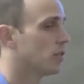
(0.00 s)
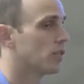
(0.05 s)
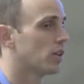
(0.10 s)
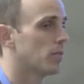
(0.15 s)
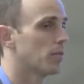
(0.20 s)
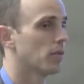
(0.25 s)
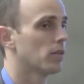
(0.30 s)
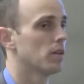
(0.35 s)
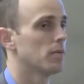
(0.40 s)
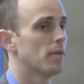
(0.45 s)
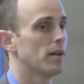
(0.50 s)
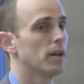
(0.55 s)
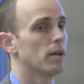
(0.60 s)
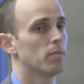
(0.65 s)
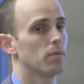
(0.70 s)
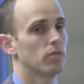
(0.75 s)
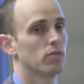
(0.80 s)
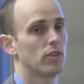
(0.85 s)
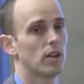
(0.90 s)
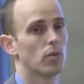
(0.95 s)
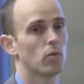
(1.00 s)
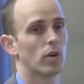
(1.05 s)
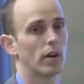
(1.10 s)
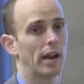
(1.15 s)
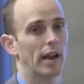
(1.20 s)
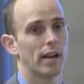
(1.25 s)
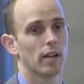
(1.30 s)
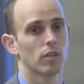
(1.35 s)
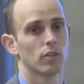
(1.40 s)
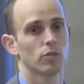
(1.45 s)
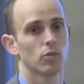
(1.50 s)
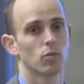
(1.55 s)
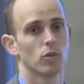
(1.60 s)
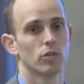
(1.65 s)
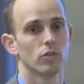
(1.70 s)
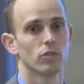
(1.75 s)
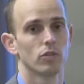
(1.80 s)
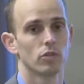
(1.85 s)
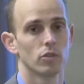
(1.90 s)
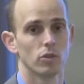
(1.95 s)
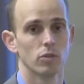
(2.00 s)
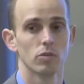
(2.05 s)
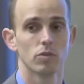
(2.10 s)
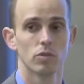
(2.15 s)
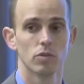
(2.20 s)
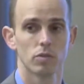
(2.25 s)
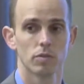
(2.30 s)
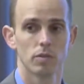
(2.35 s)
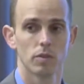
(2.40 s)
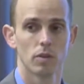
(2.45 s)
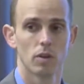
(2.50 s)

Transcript: is typically made up of network analysts ones and twos.